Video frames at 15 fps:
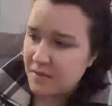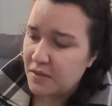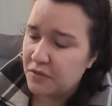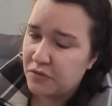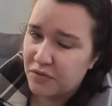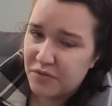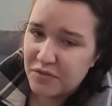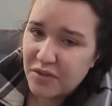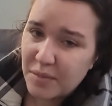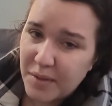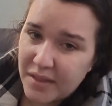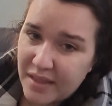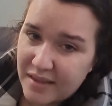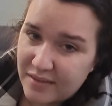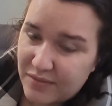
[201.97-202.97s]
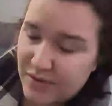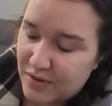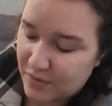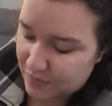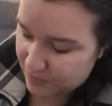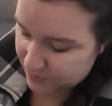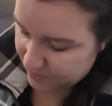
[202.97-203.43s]
so if you saw my last
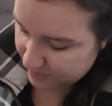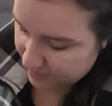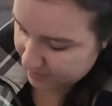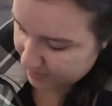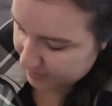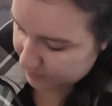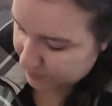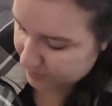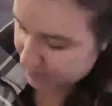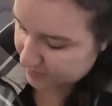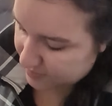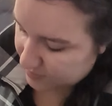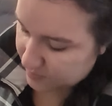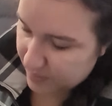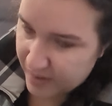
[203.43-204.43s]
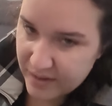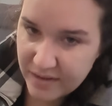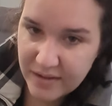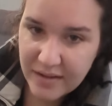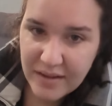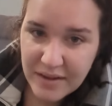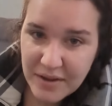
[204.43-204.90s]
video, you saw that I really do like